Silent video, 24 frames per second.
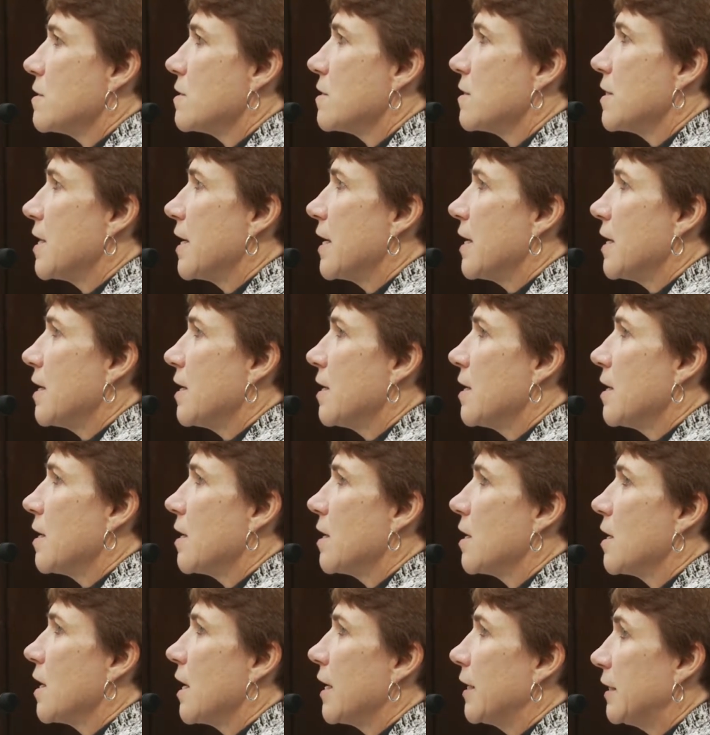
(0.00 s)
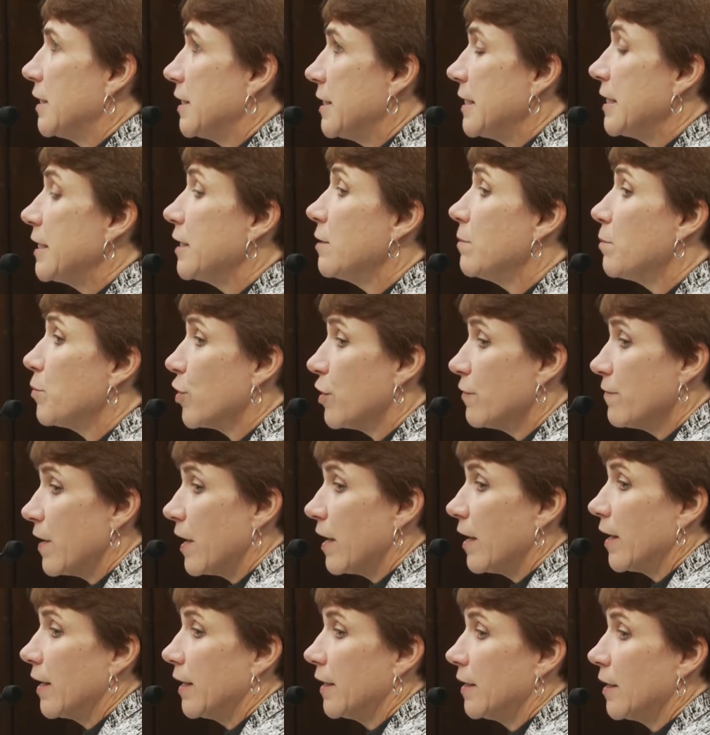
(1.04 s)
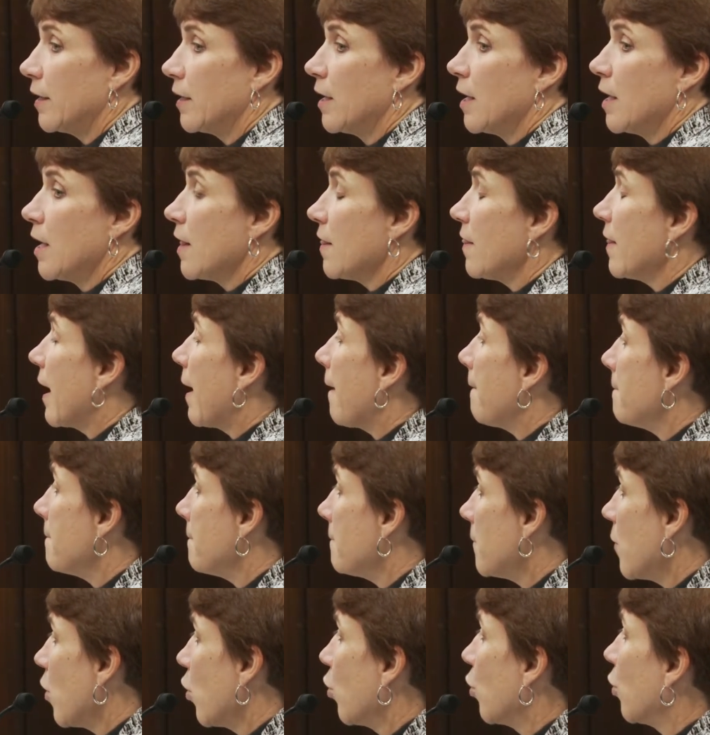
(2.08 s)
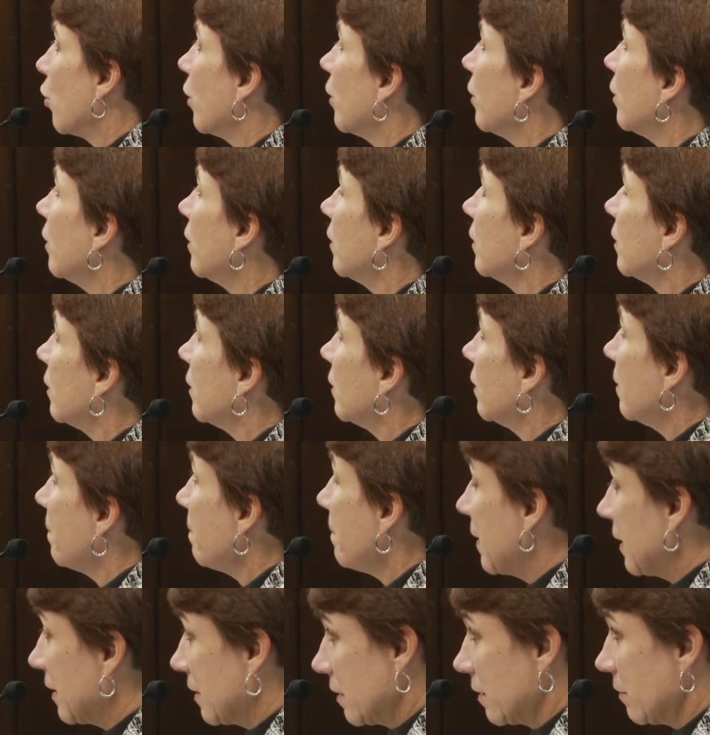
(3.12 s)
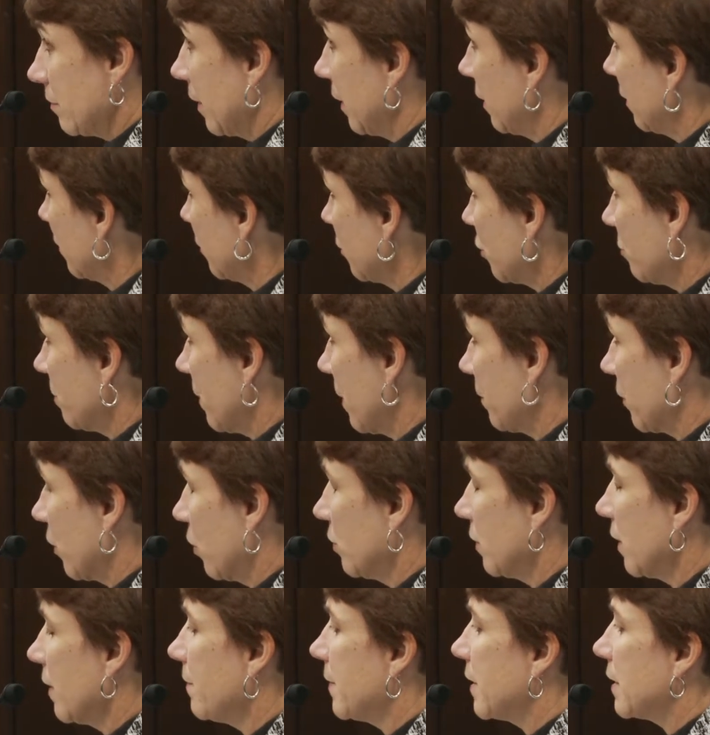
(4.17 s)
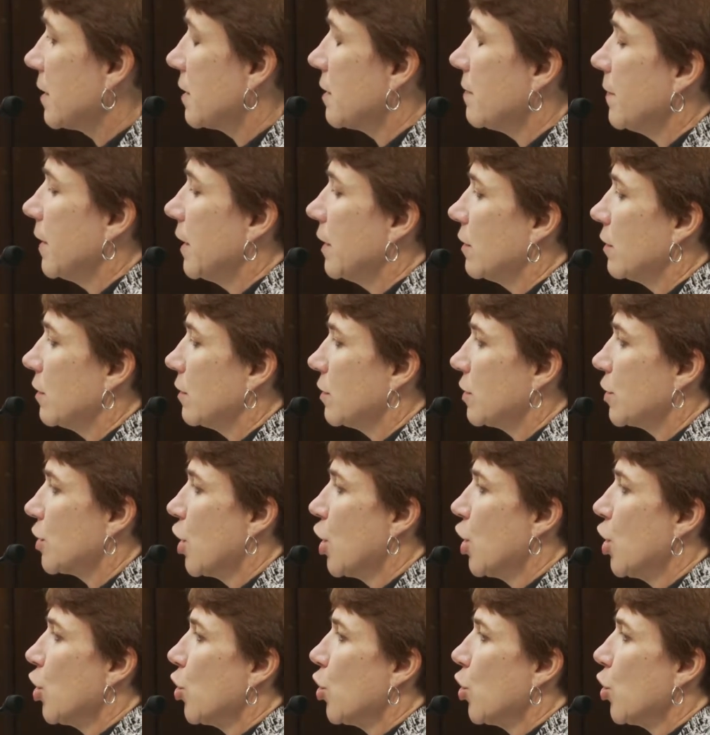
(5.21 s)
They did provide that more misdemeanors, remember only misdemeanors,